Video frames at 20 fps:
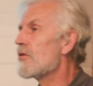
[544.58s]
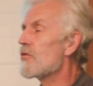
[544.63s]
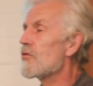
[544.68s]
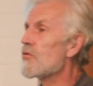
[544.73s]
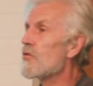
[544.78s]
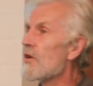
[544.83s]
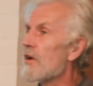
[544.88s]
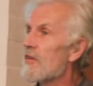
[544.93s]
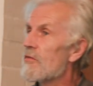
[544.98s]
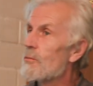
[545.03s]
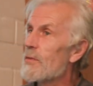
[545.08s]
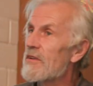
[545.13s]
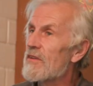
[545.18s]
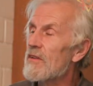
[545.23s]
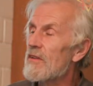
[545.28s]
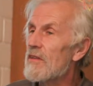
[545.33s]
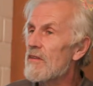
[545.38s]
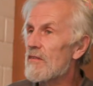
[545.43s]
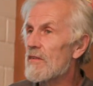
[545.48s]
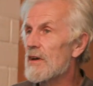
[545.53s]
you do
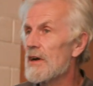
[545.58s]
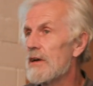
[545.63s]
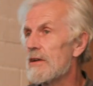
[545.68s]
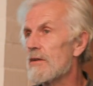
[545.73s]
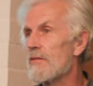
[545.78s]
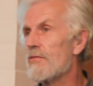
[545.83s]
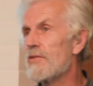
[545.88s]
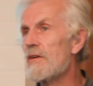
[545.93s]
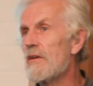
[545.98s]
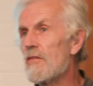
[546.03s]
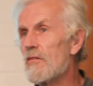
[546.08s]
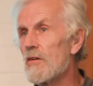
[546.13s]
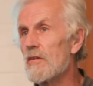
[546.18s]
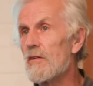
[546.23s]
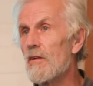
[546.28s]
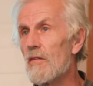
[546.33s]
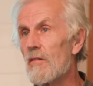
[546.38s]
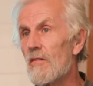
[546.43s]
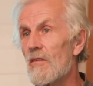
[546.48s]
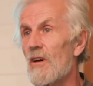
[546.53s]
especially this kind of
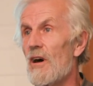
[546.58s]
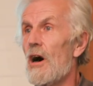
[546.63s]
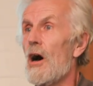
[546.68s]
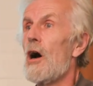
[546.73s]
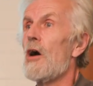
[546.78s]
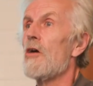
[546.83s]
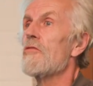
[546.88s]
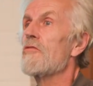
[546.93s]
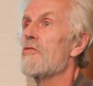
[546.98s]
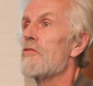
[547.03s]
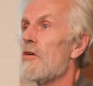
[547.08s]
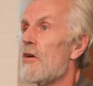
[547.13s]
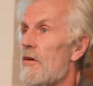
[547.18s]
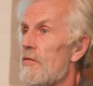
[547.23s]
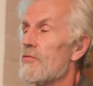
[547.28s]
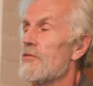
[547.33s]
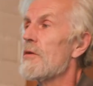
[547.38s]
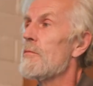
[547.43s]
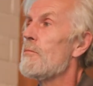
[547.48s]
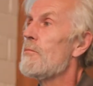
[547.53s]
research that's out
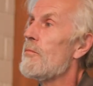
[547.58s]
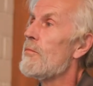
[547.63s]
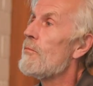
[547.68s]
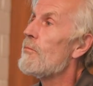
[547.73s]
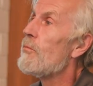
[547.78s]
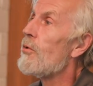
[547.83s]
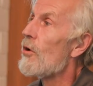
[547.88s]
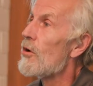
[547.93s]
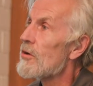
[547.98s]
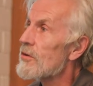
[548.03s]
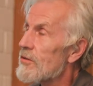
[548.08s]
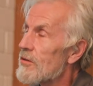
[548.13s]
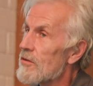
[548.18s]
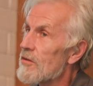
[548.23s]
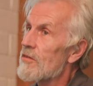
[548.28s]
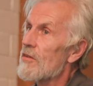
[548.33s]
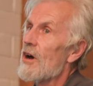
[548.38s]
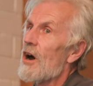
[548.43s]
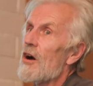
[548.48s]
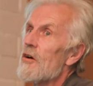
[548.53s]
of the
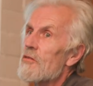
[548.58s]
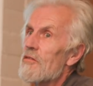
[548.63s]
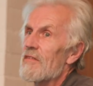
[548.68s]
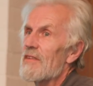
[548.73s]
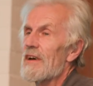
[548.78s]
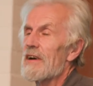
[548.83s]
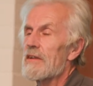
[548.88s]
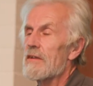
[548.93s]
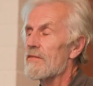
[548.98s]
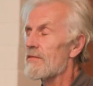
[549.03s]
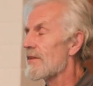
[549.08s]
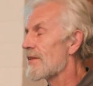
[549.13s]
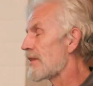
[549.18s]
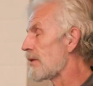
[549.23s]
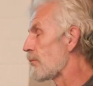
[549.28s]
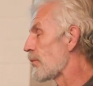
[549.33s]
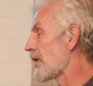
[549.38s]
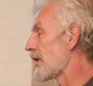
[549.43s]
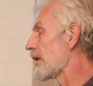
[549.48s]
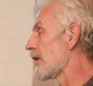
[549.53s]
borders, outside of the
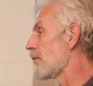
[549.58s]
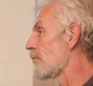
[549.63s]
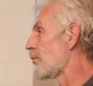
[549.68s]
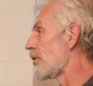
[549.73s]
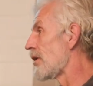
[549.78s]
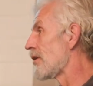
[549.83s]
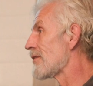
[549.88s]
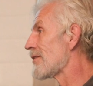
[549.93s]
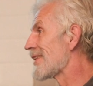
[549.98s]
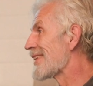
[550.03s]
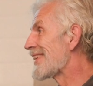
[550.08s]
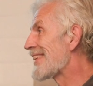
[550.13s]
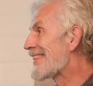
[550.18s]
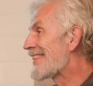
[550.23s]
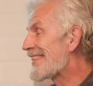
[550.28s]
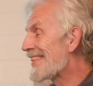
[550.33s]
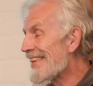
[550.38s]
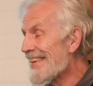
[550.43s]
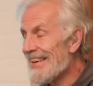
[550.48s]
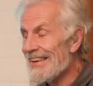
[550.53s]
typical
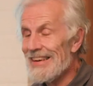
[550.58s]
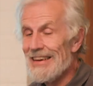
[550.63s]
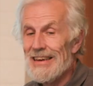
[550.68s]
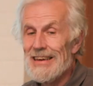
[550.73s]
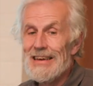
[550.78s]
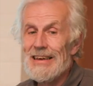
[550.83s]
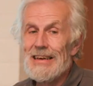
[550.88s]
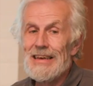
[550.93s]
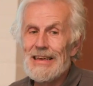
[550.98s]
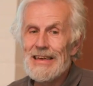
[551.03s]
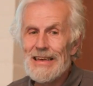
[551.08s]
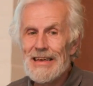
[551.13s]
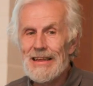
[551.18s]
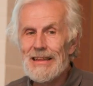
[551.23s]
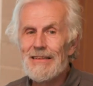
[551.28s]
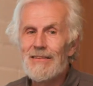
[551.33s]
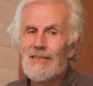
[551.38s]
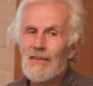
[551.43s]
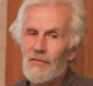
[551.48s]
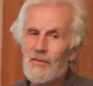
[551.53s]
boundaries,
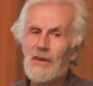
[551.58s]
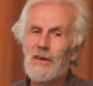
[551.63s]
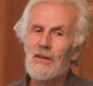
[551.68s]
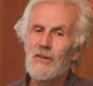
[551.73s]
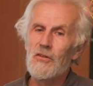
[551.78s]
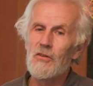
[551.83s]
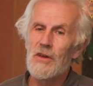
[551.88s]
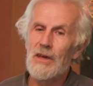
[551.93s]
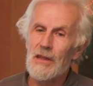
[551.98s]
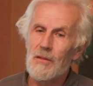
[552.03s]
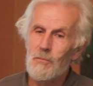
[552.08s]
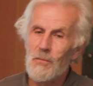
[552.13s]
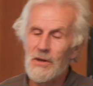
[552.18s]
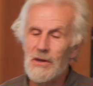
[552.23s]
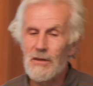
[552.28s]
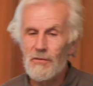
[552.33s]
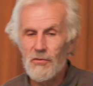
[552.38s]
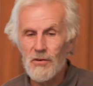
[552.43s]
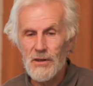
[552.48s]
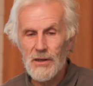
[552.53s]
it's difficult to get
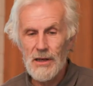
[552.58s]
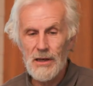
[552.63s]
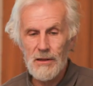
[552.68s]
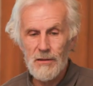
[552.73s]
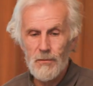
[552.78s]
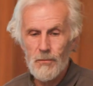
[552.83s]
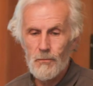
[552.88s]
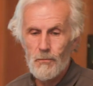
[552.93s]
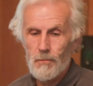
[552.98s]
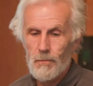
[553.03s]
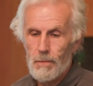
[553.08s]
money for that.